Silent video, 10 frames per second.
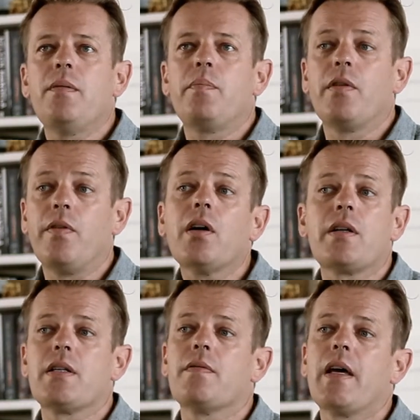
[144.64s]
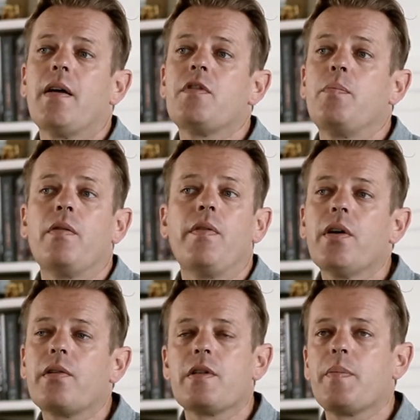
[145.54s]
provocative, they have to
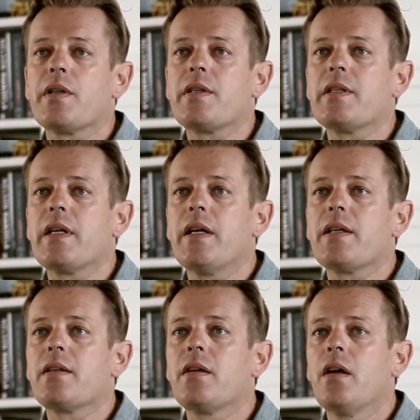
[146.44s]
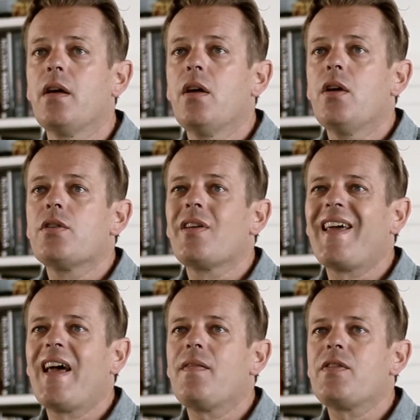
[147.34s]
provoke responses in us, and so
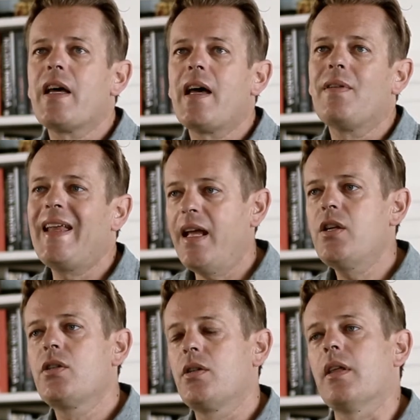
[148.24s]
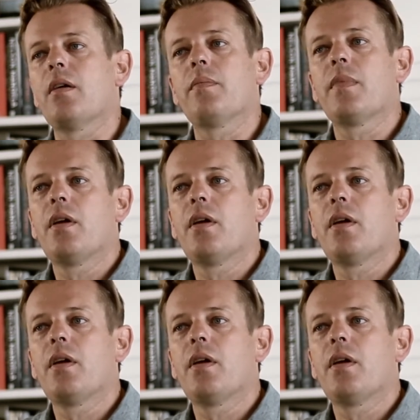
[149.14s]
they have to have an edge to them.